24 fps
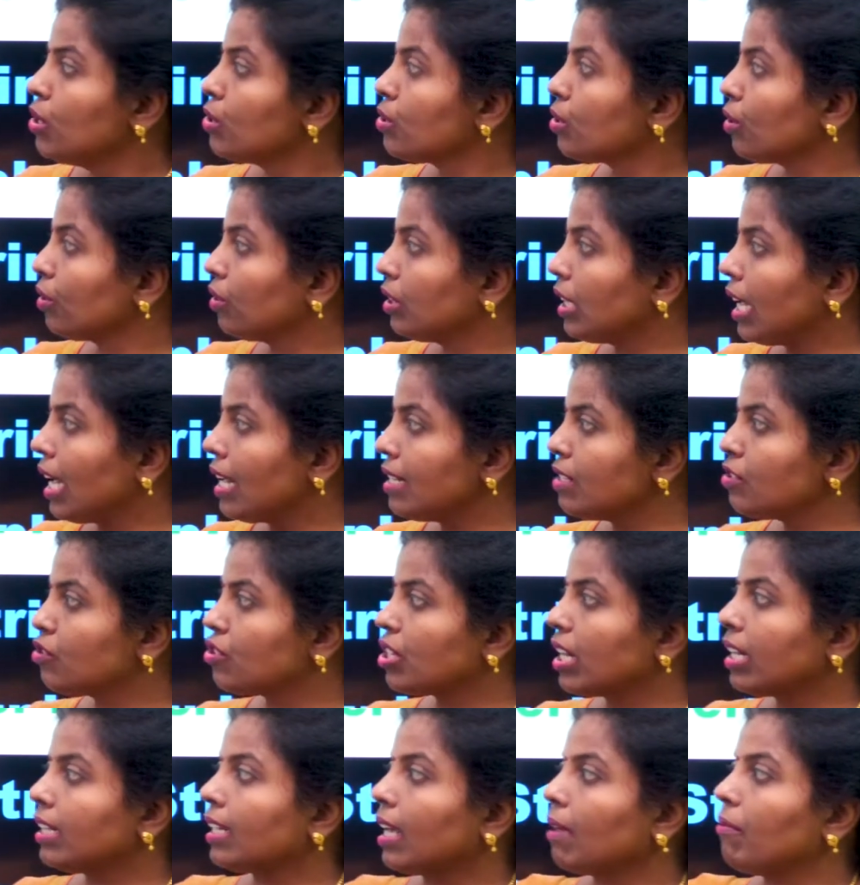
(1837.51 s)
So that
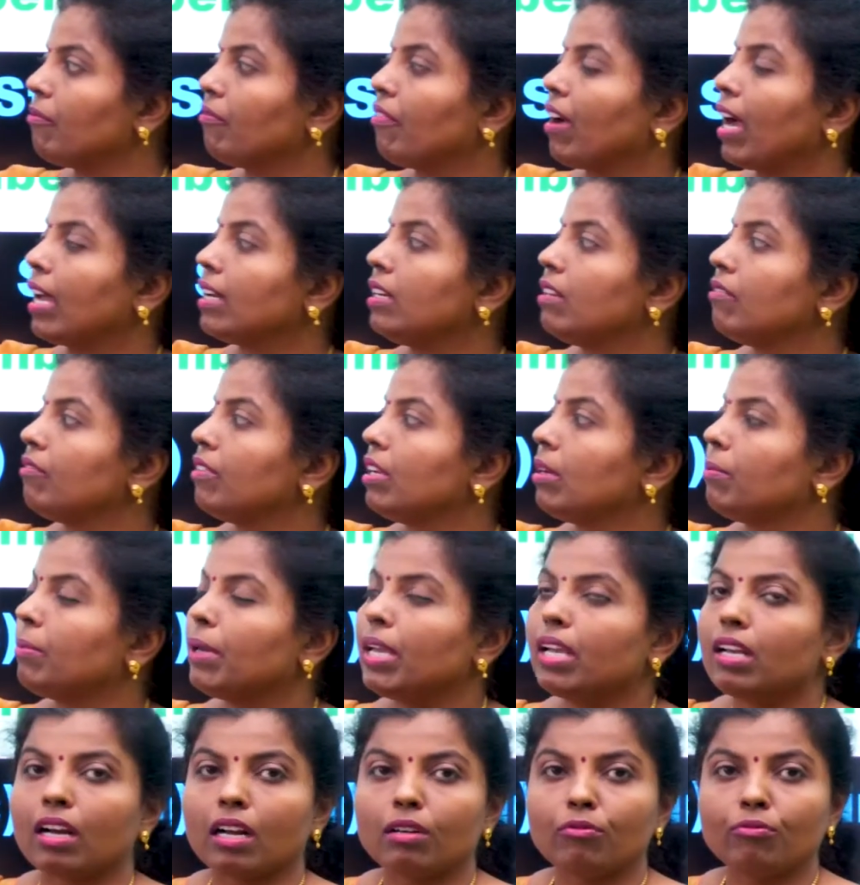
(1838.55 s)
string type value will
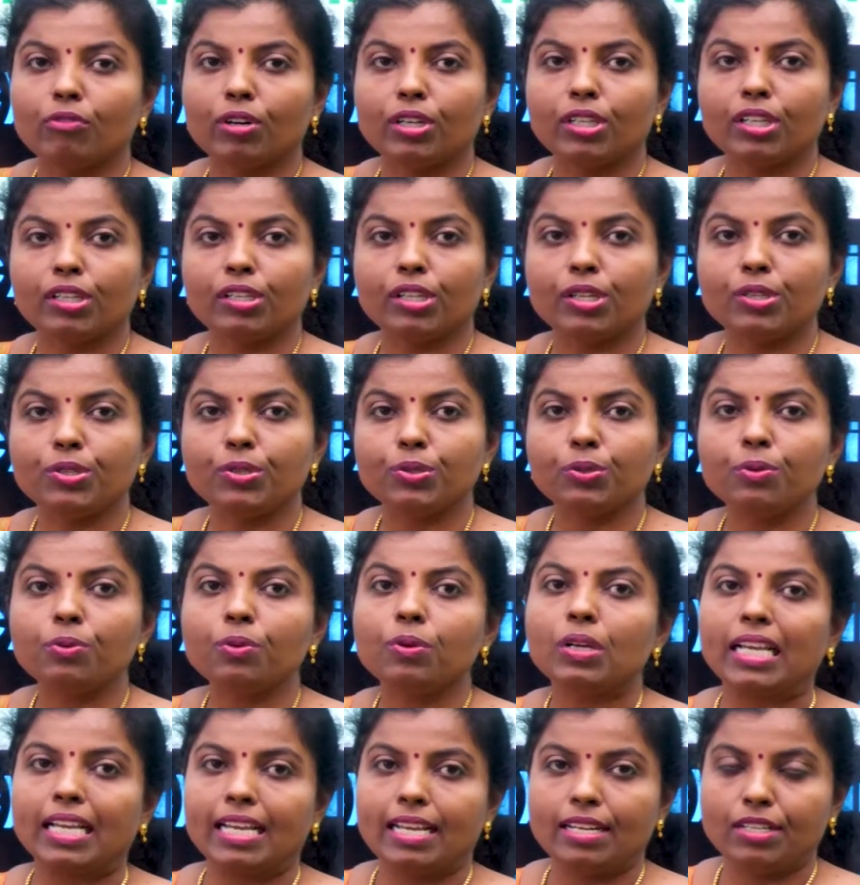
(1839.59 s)
be converted into
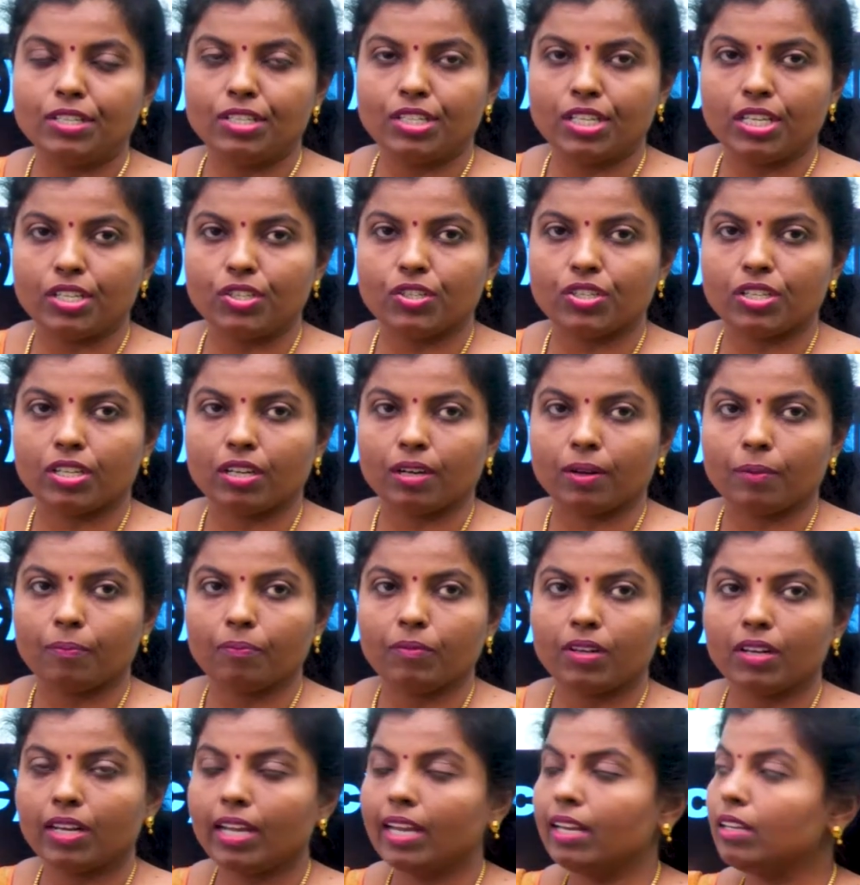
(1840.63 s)
integer,
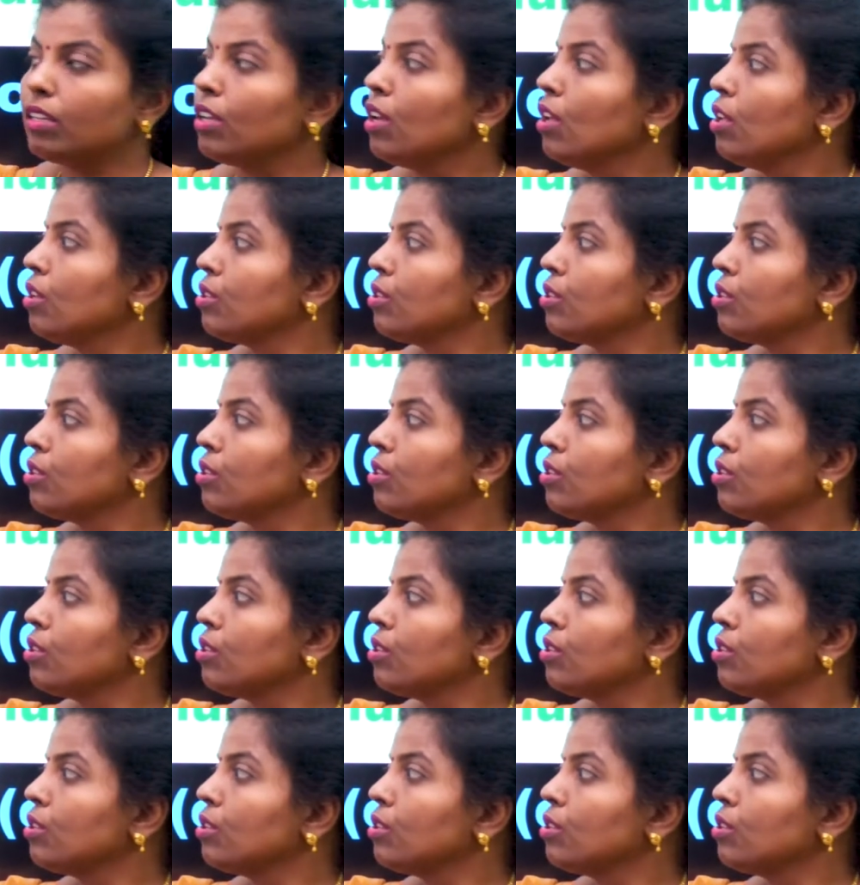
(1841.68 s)
right?